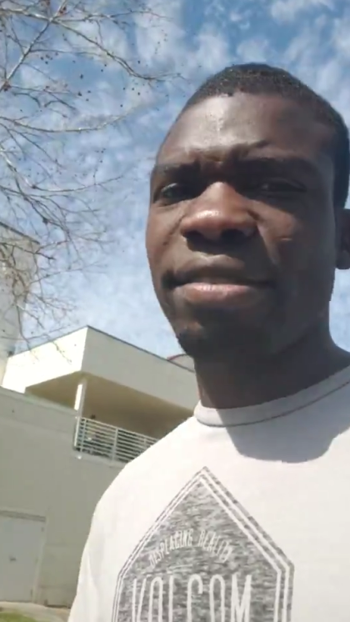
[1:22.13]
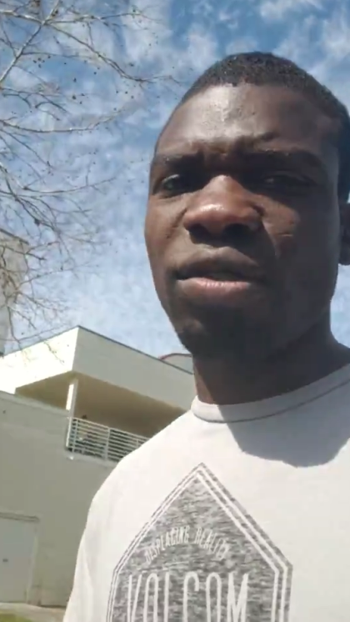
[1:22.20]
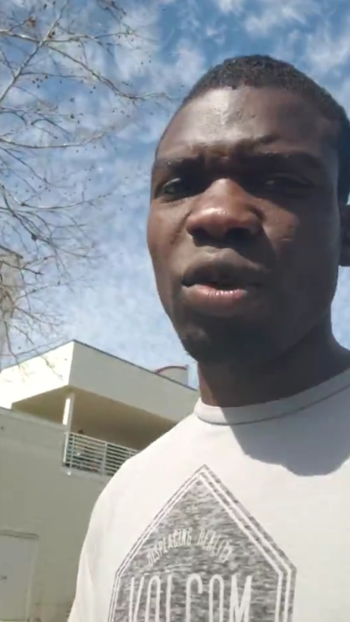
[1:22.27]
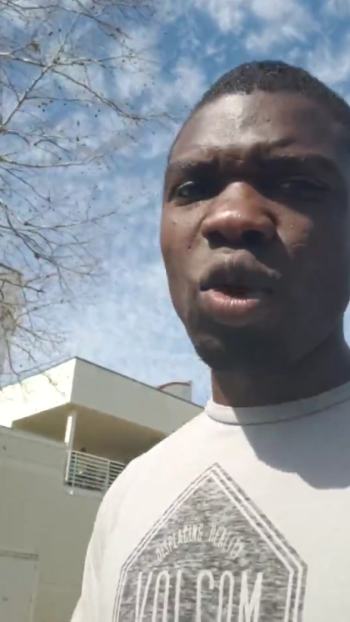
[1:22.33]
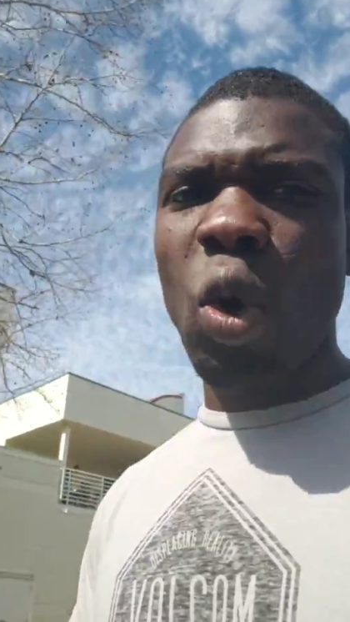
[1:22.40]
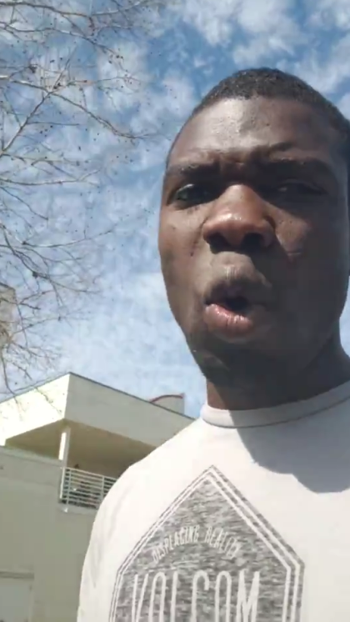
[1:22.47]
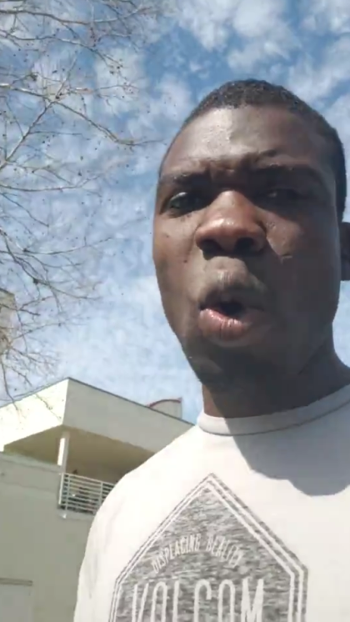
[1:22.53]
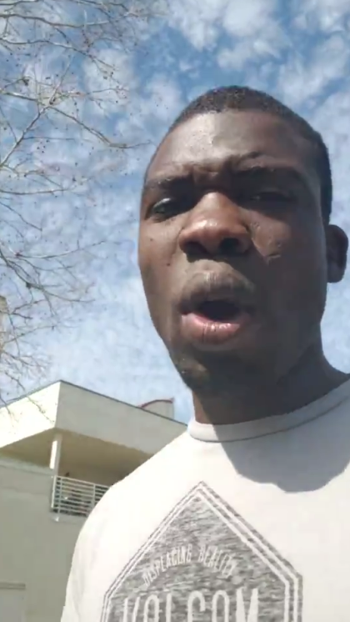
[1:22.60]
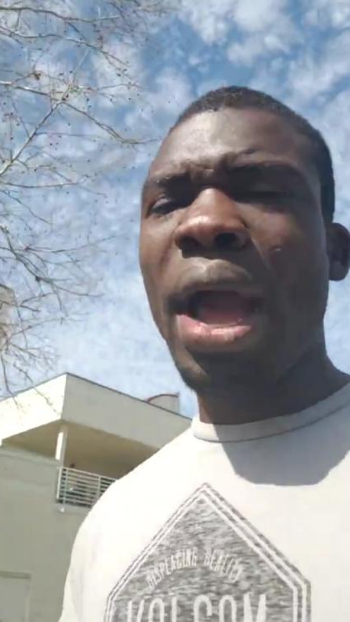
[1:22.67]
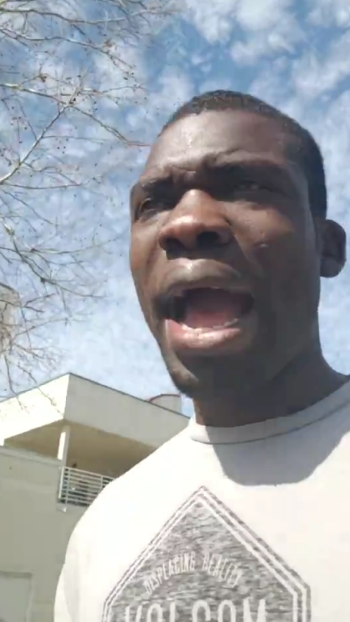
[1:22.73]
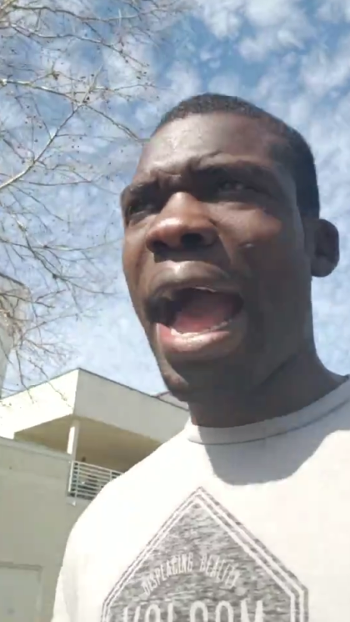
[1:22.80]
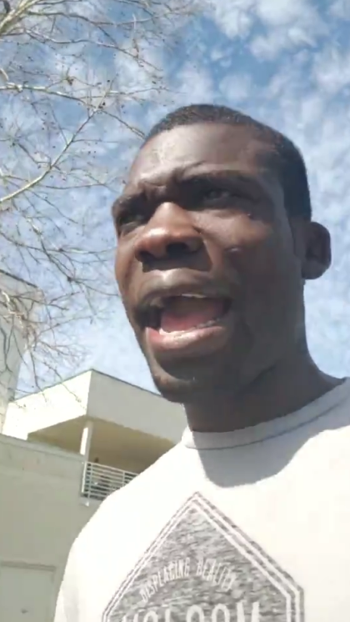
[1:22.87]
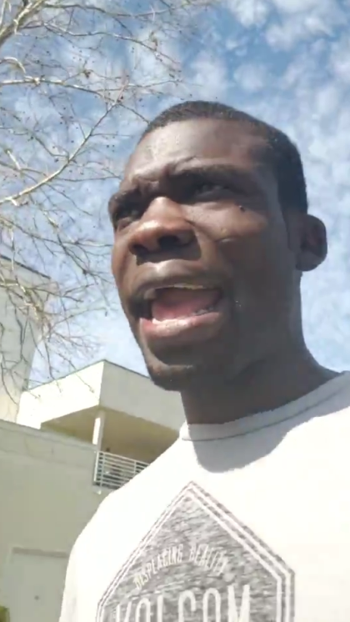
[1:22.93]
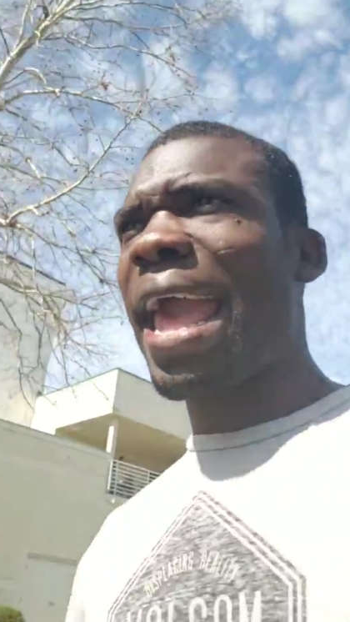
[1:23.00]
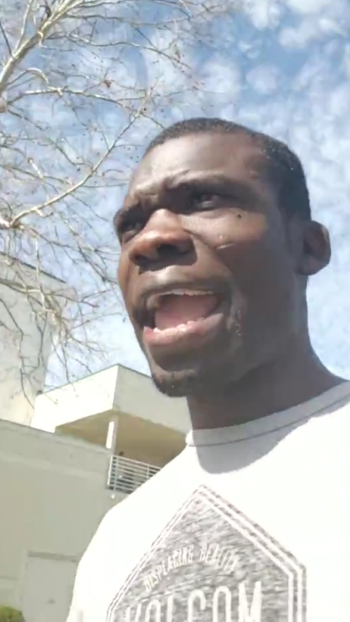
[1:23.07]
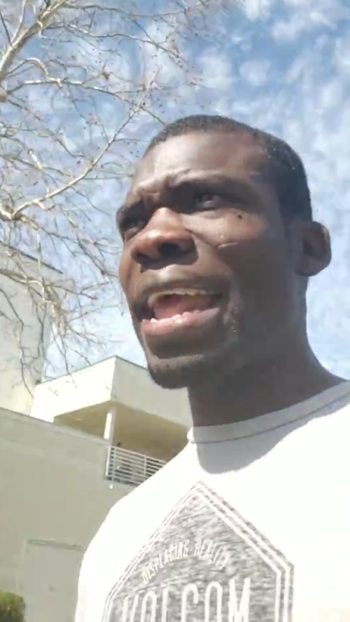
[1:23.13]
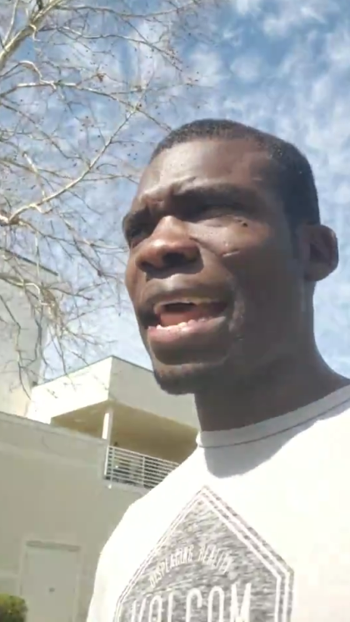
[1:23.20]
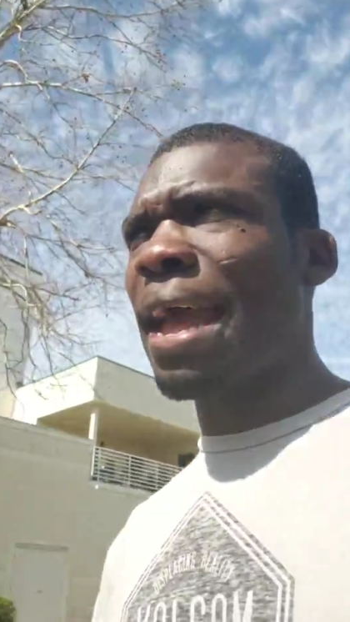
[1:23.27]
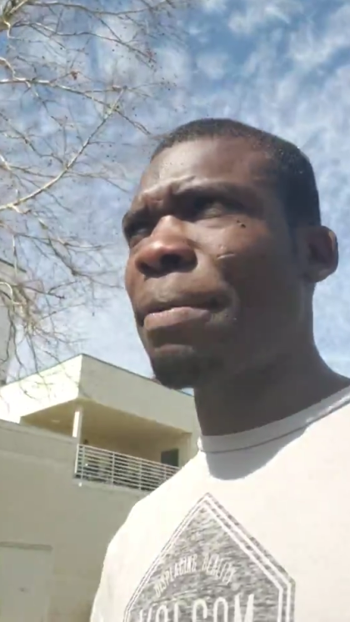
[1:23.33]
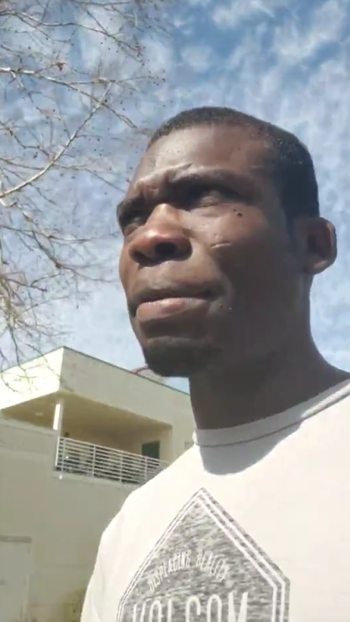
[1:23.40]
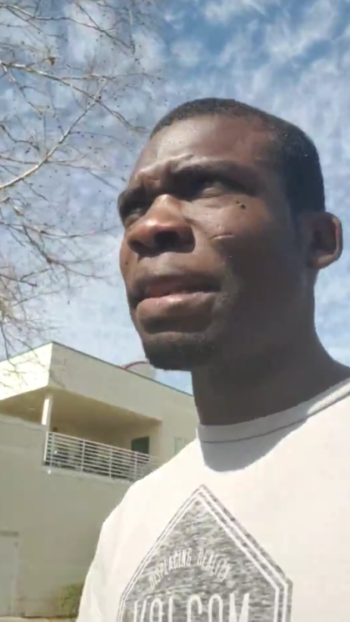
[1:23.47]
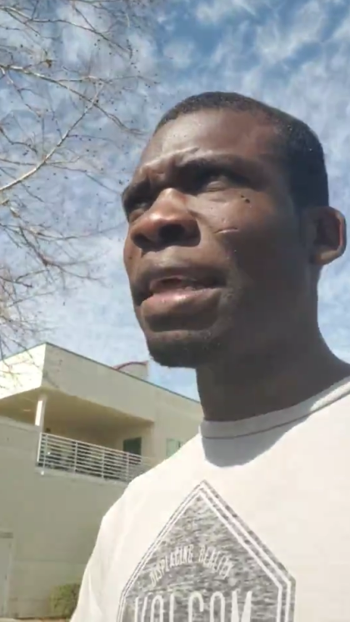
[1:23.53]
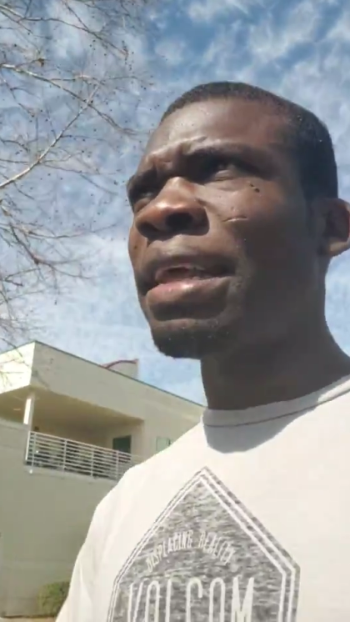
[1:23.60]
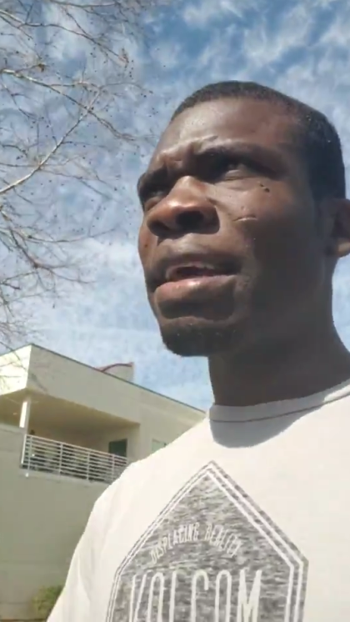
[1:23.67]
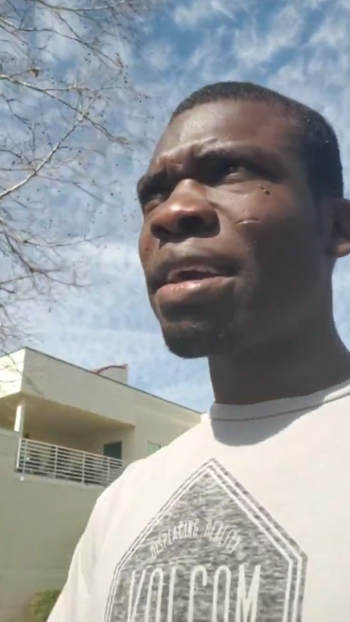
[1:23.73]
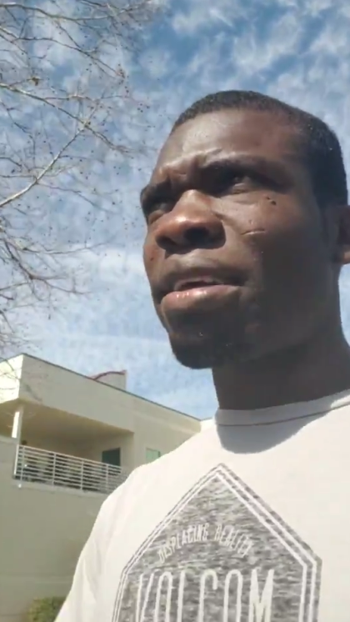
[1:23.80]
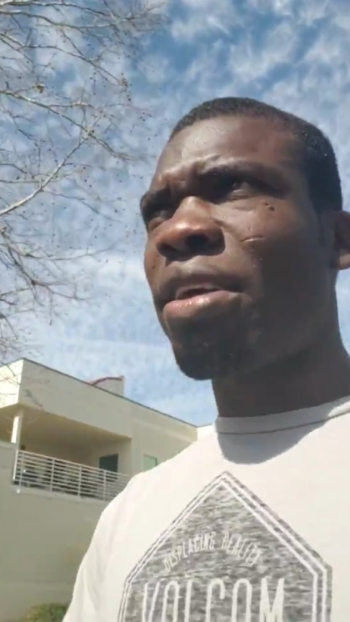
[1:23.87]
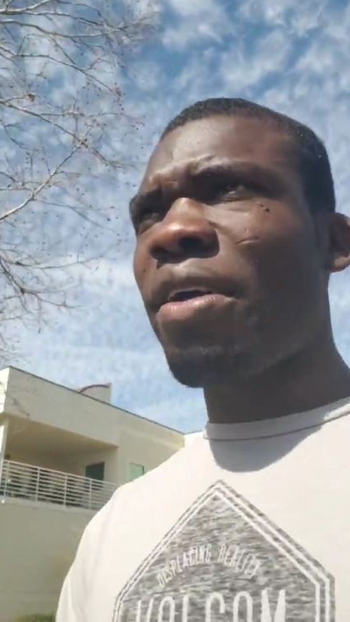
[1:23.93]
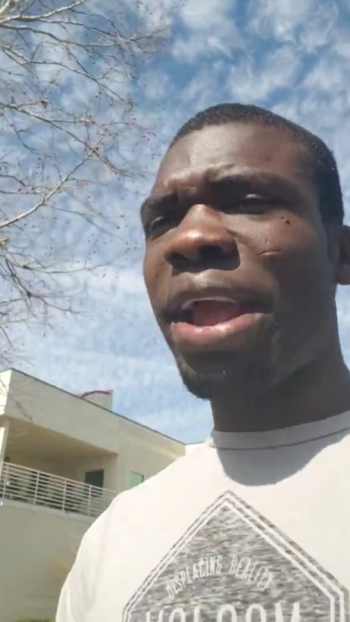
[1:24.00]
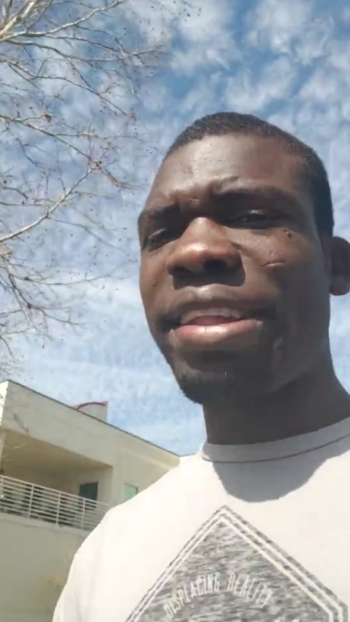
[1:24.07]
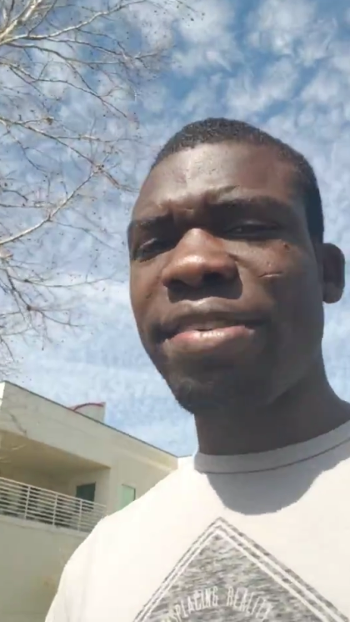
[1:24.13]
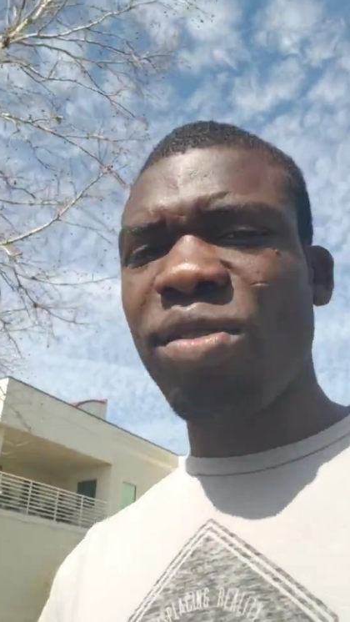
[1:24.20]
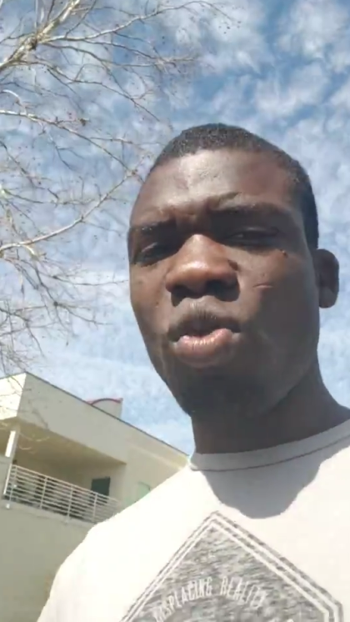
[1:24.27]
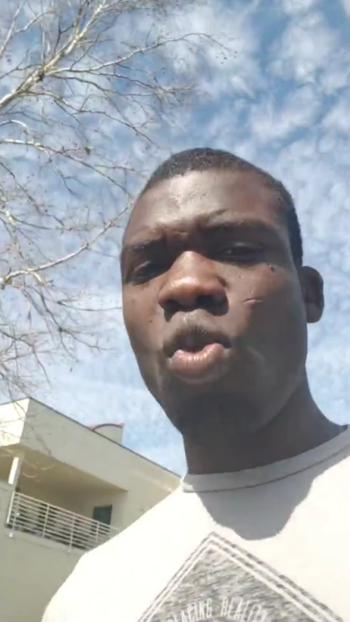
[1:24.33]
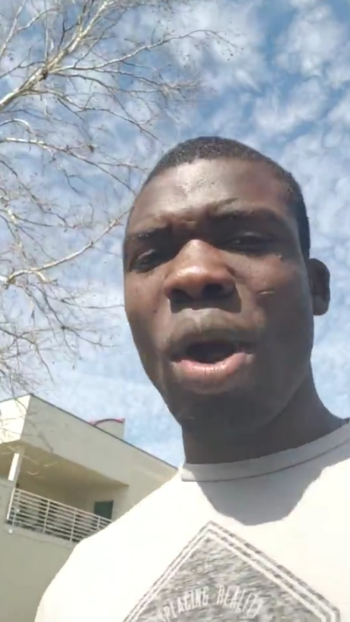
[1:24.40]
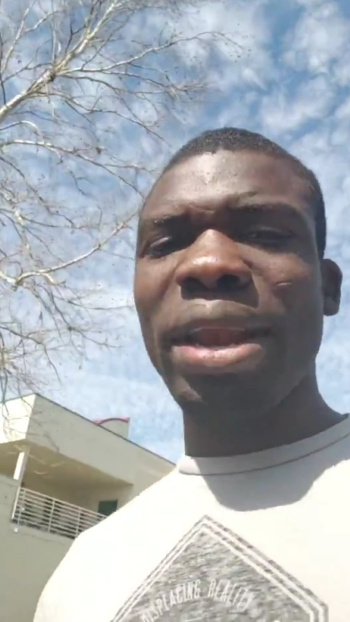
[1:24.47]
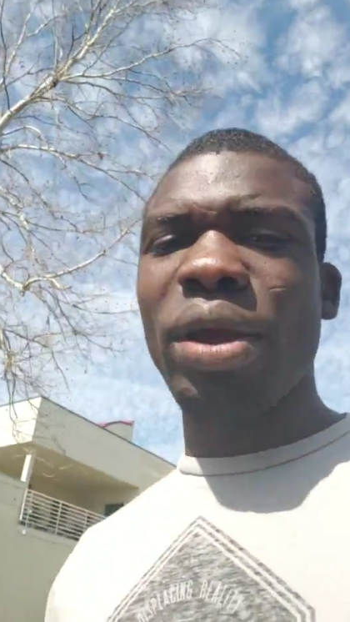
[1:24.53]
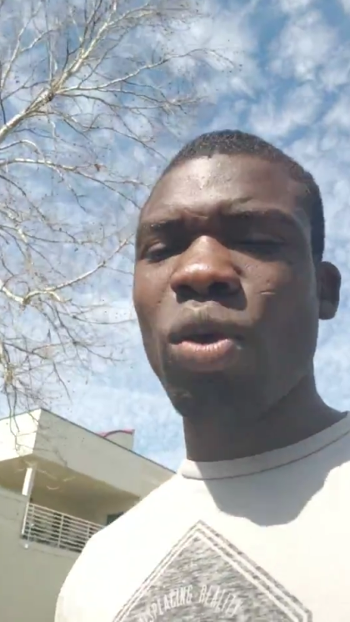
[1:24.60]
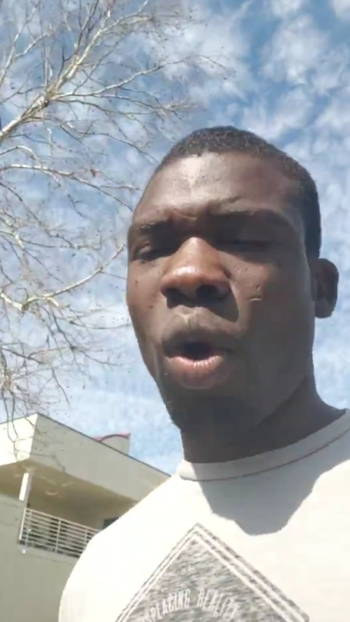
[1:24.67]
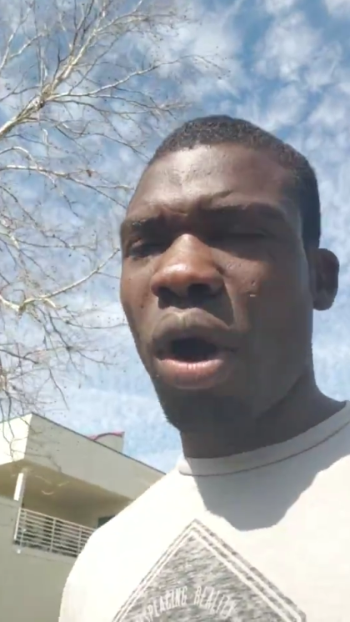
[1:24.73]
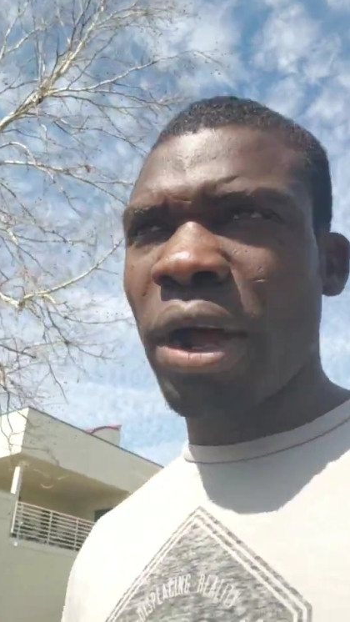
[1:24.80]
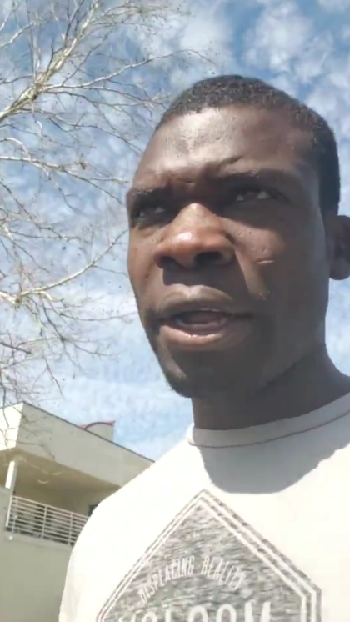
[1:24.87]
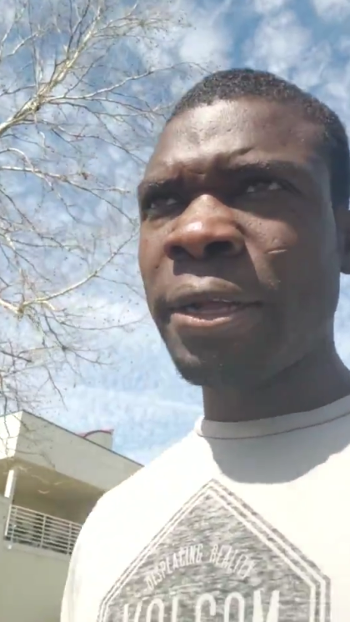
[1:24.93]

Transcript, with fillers: to go ahead and create what they want.